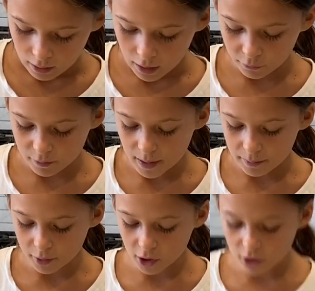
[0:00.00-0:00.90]
And
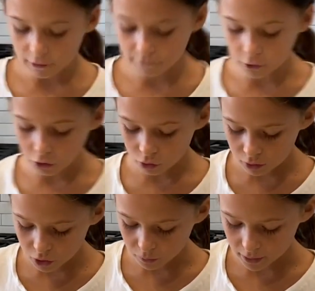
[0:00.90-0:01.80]
remember to
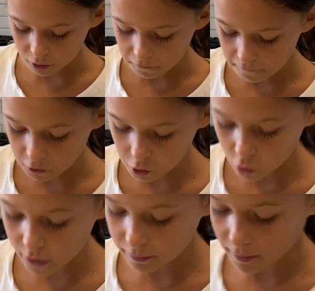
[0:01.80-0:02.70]
fold. When you
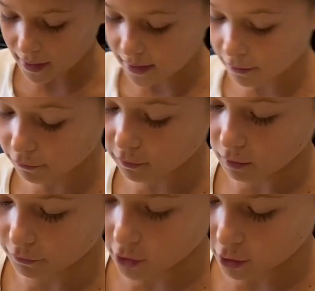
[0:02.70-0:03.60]
fold, it makes it
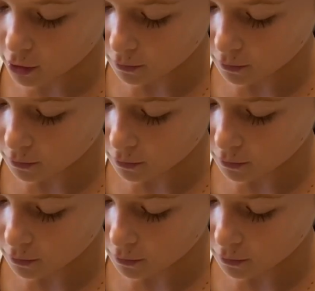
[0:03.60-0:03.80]
fluffier.